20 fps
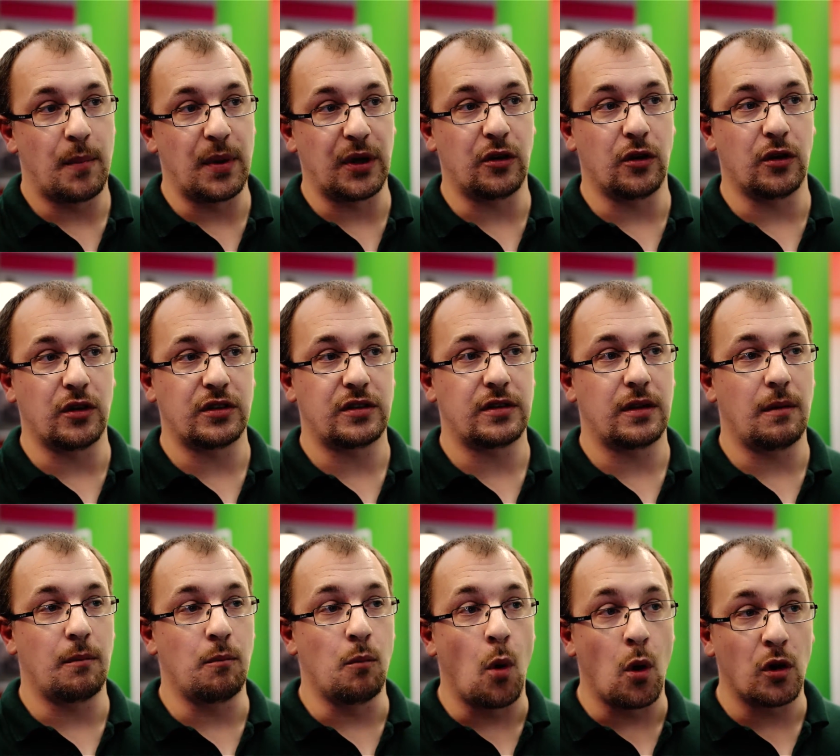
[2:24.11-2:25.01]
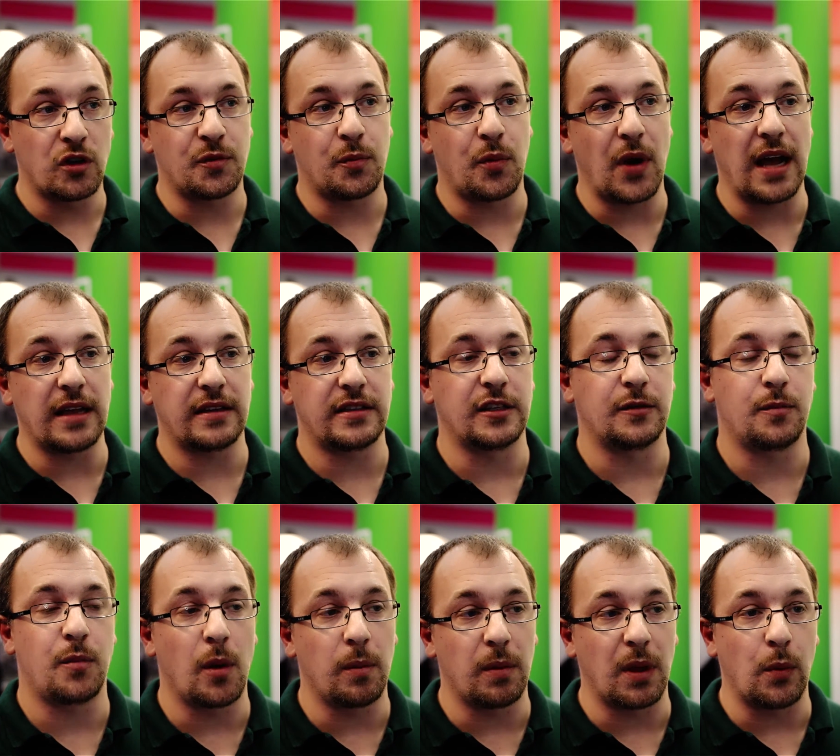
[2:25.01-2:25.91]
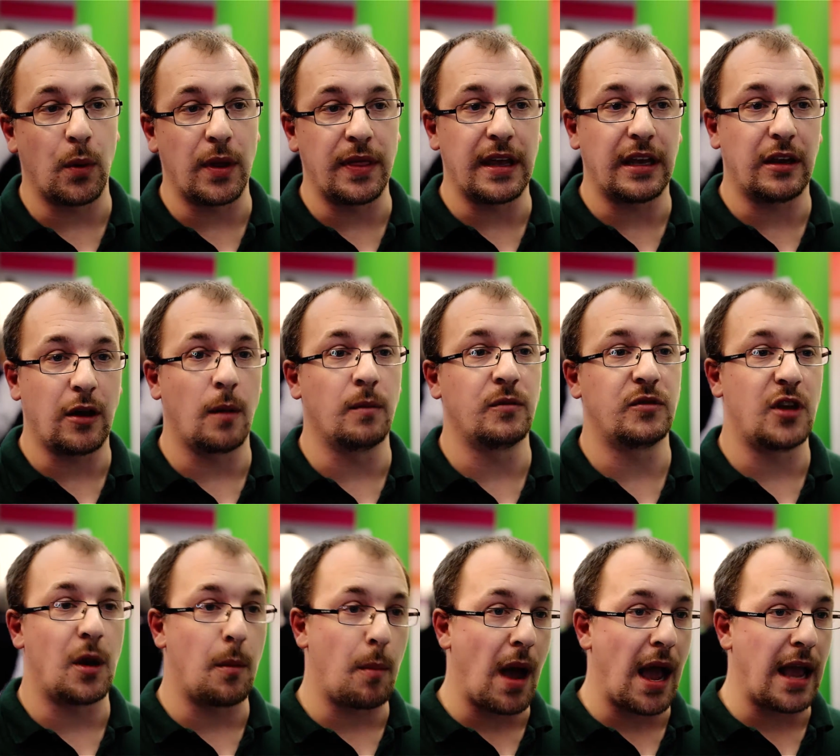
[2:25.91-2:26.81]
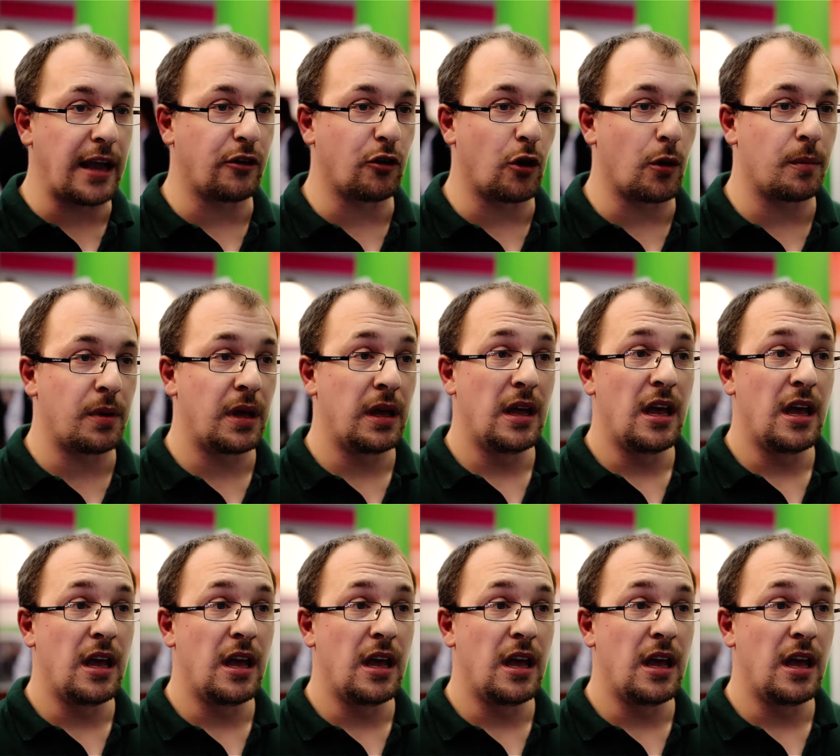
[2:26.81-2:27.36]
because most practices probably when they come to a buying group,